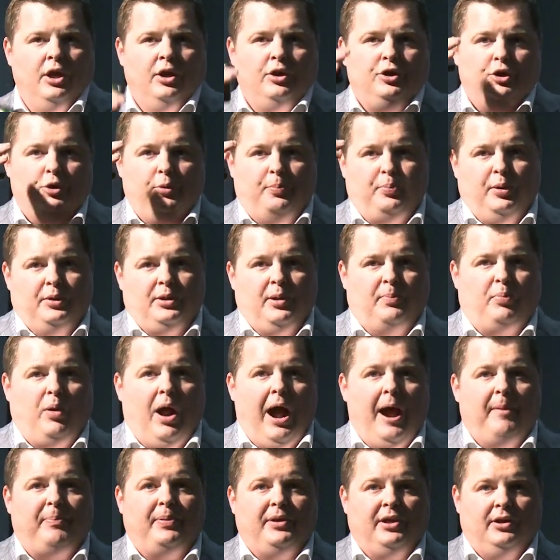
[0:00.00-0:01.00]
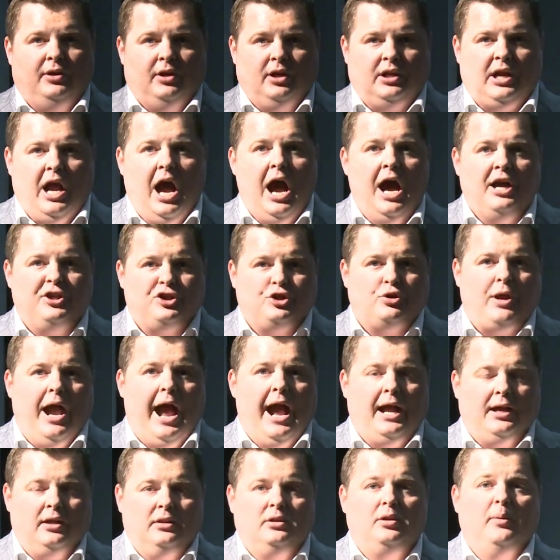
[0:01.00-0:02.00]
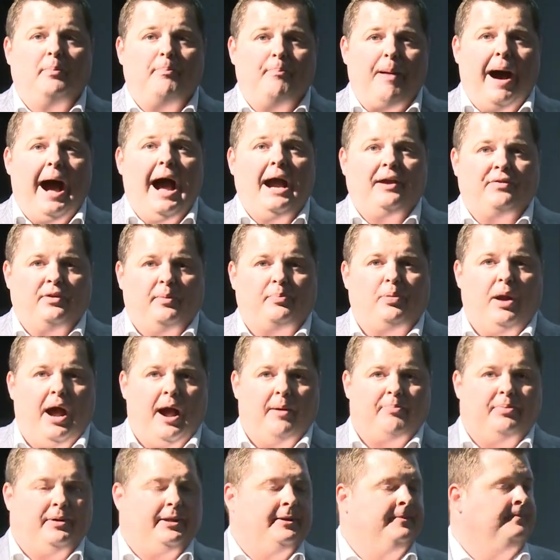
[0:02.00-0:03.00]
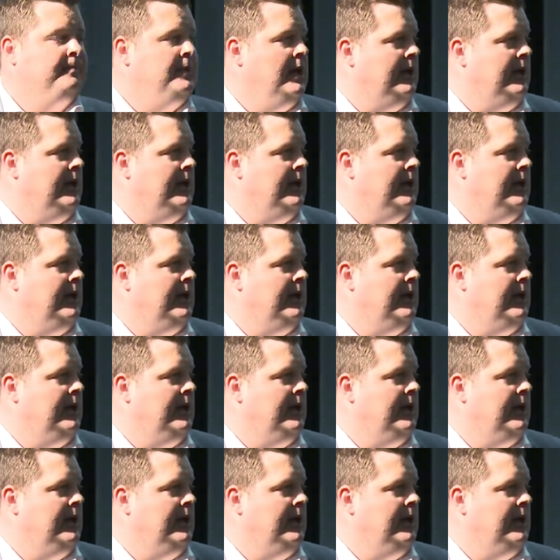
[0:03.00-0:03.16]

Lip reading: You put the property under contract to buy the property.